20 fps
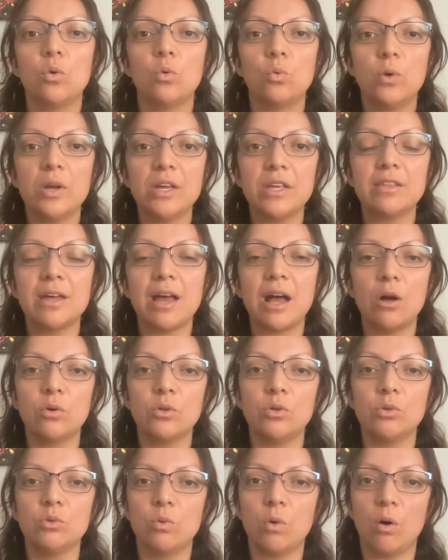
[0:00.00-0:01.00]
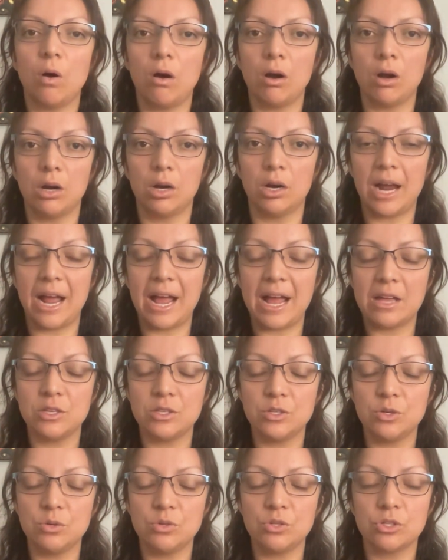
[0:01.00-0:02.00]
with how you are
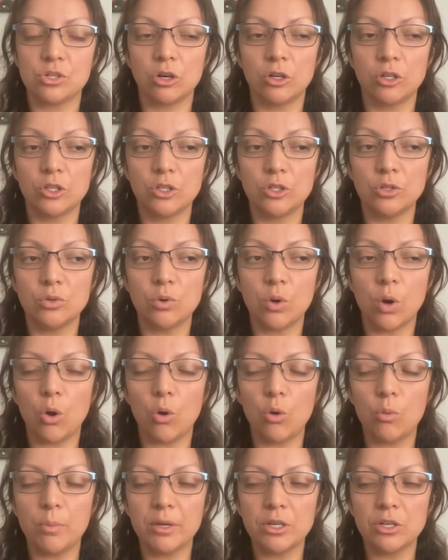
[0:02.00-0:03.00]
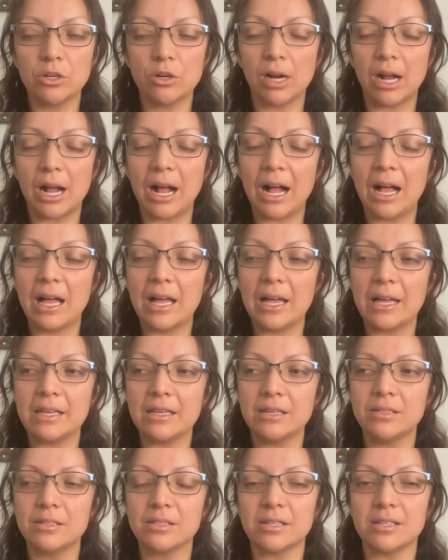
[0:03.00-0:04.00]
as you start to open your
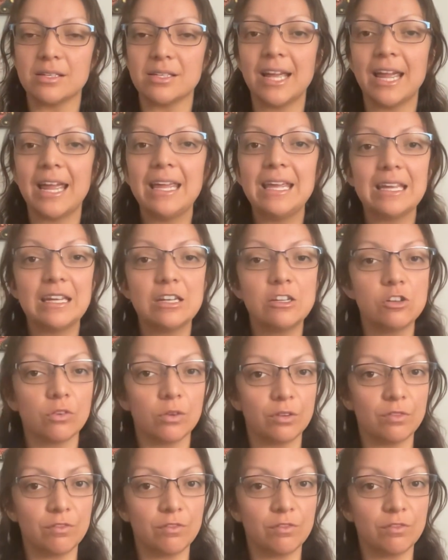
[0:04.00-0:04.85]
eyes and take in your